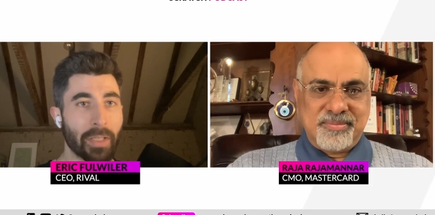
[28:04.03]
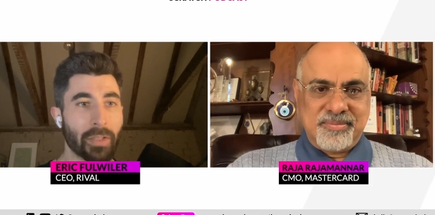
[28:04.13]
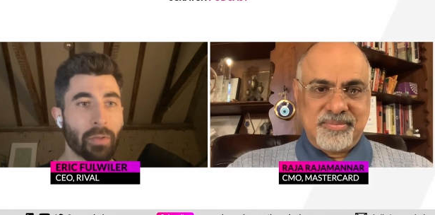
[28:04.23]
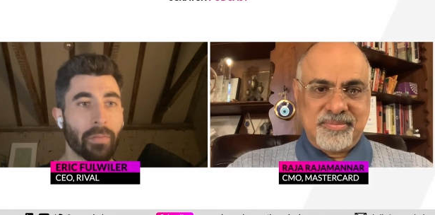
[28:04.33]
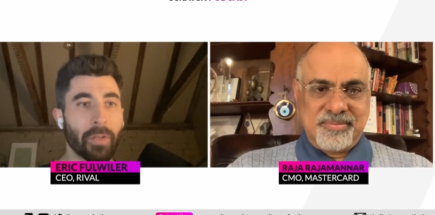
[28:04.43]

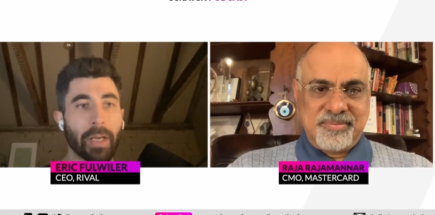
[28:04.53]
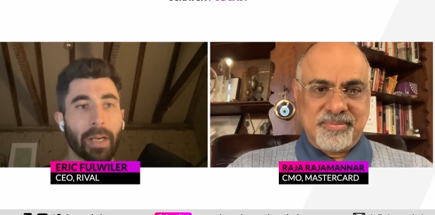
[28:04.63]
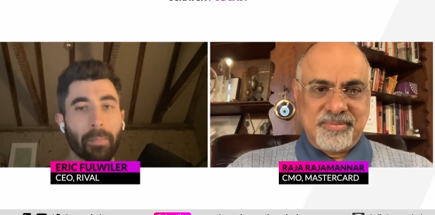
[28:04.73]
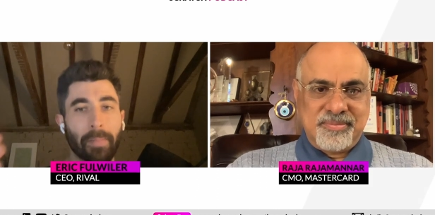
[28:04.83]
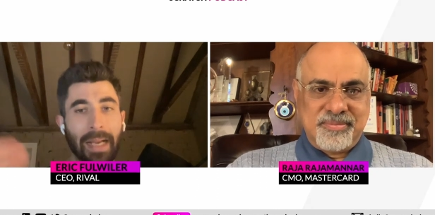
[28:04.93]
Speaker 1: And so if you
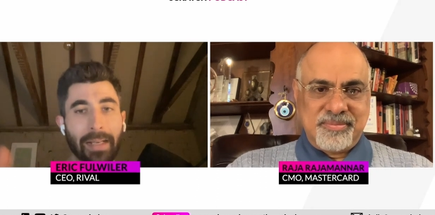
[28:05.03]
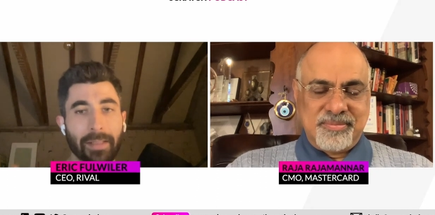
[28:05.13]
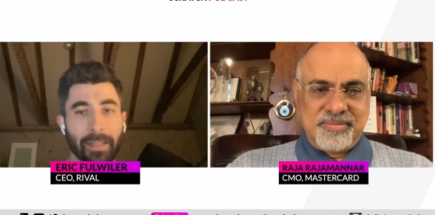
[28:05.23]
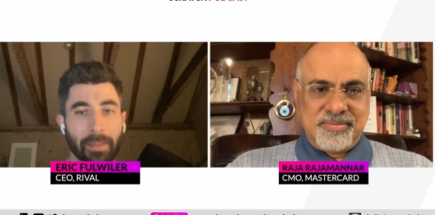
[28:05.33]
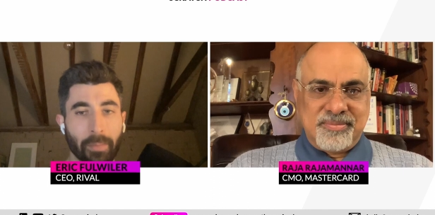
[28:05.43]
can come
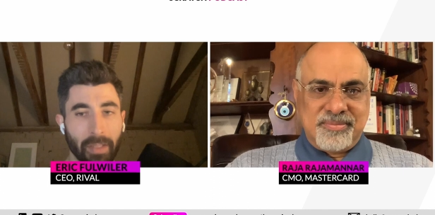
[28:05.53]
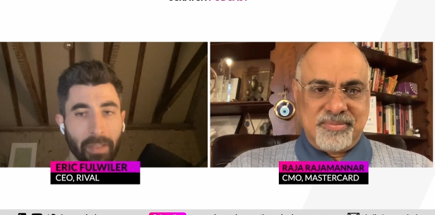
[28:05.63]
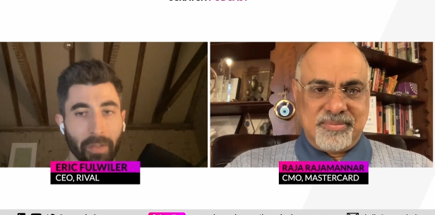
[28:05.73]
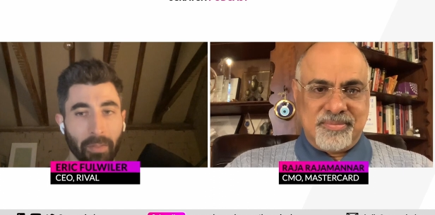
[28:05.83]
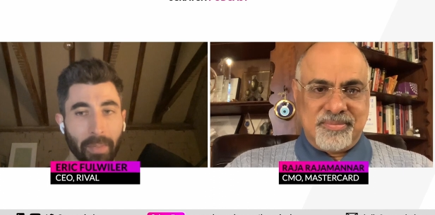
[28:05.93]
back to some of
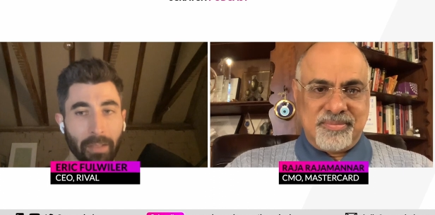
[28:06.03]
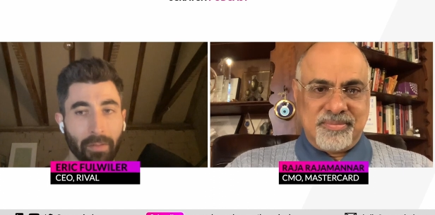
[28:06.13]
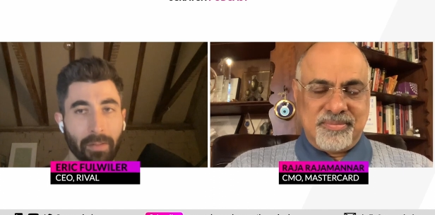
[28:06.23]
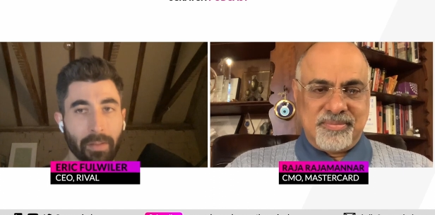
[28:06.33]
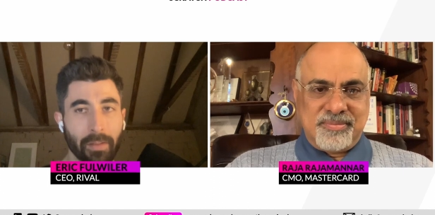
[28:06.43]
these
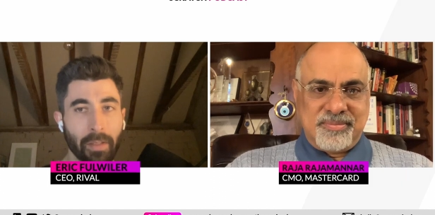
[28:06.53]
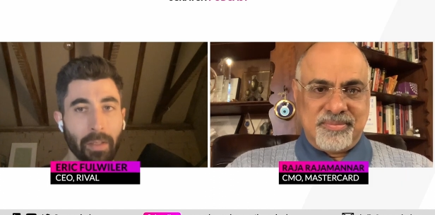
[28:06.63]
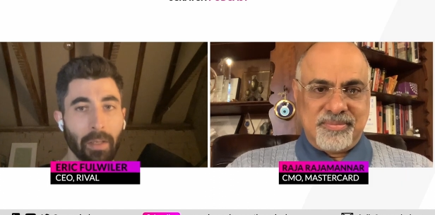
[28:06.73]
fundamentals,